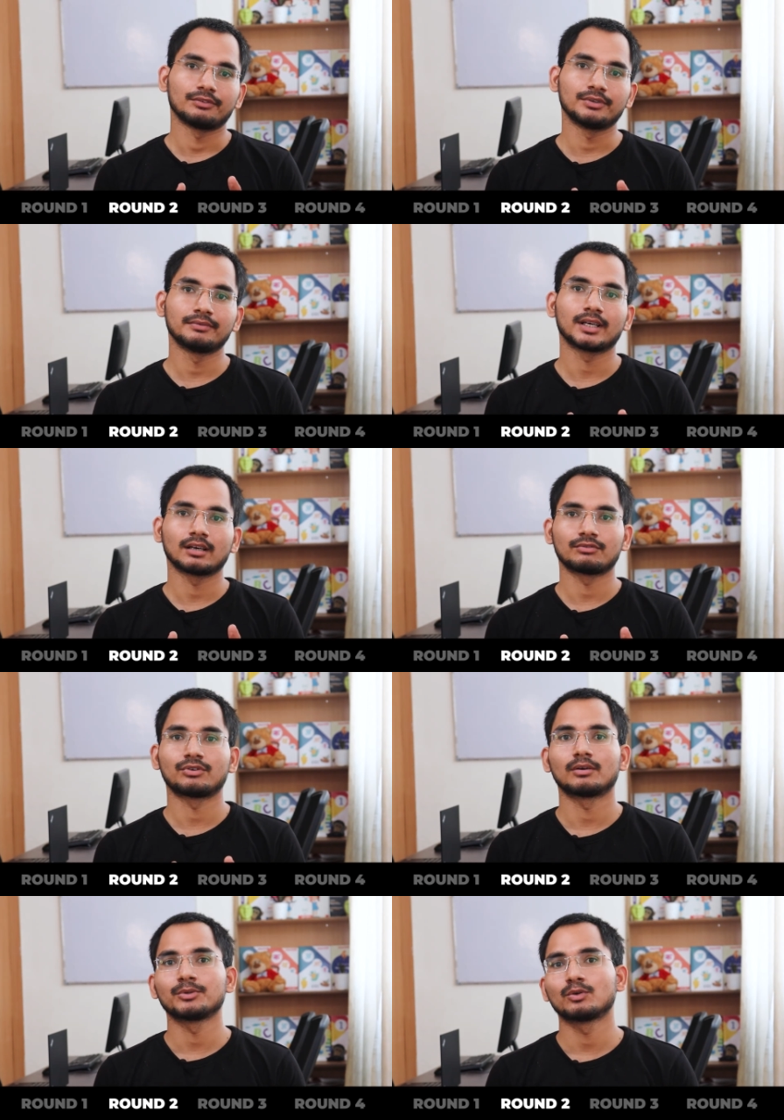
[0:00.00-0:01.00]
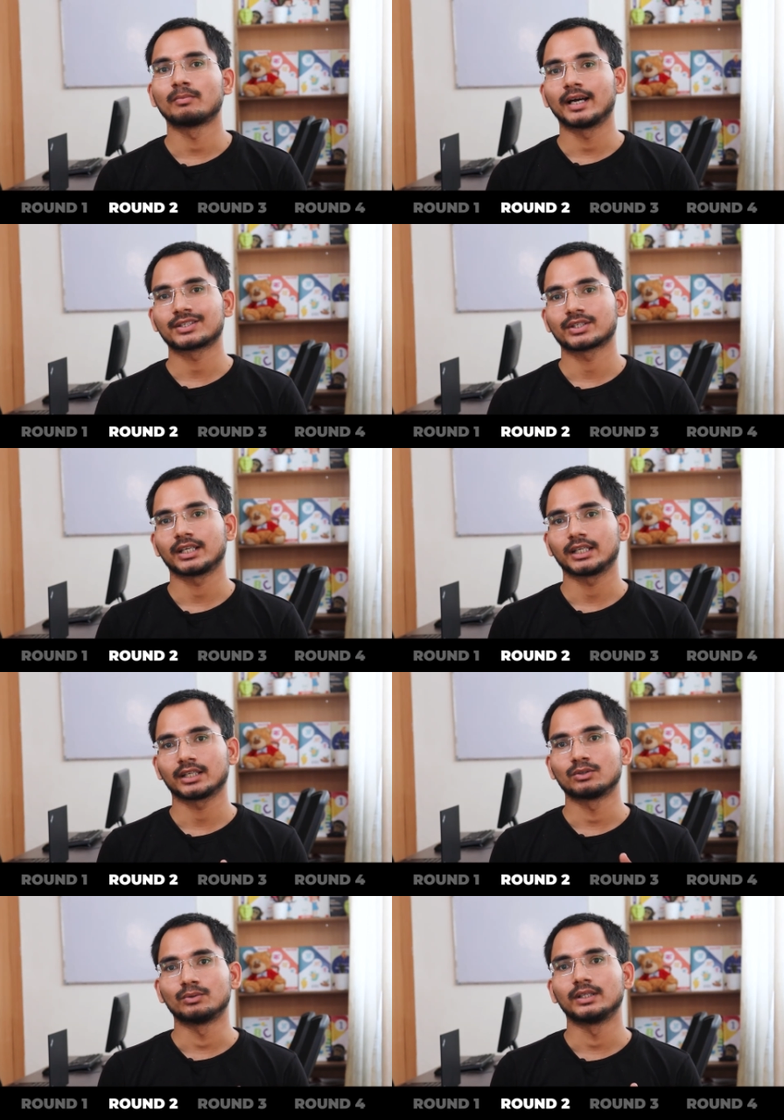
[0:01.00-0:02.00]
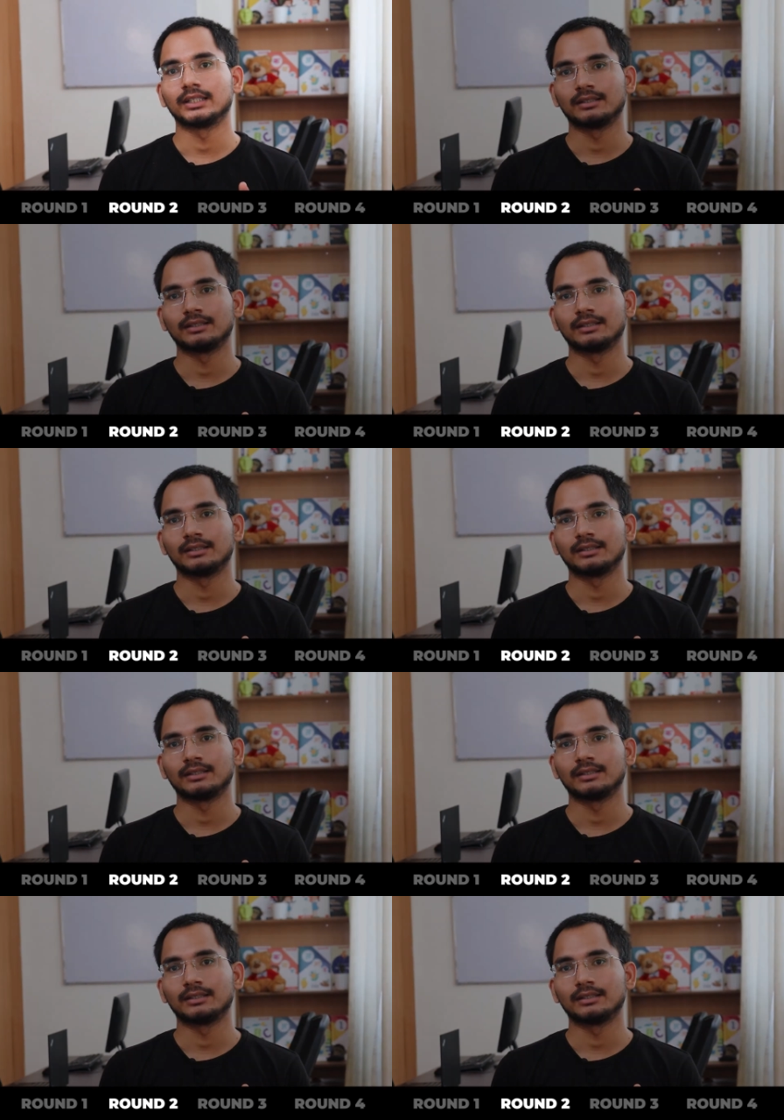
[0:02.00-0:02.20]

we will confirm you by sharing a Google